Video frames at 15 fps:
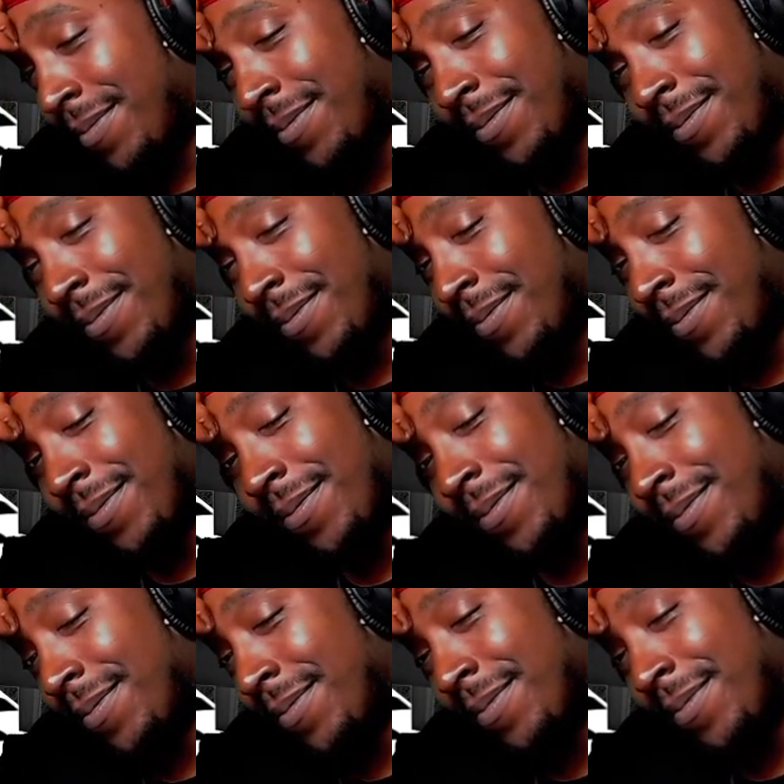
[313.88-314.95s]

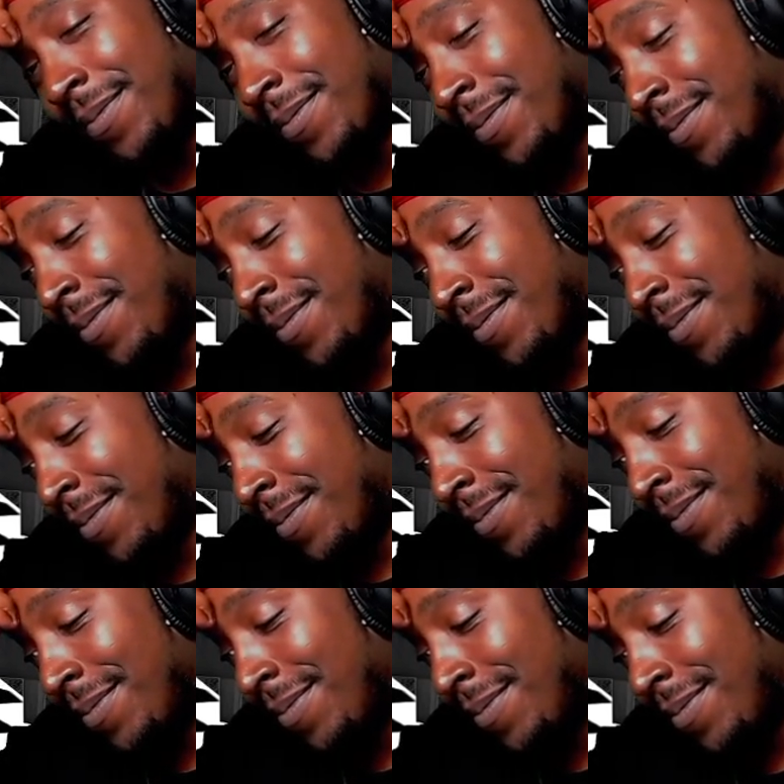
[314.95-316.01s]

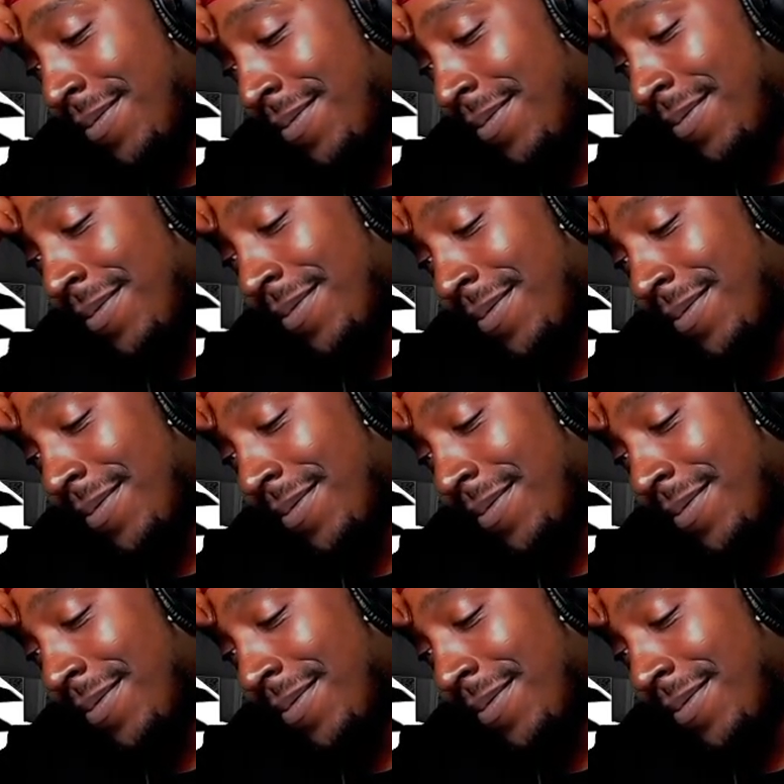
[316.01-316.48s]
The person shown says nothing.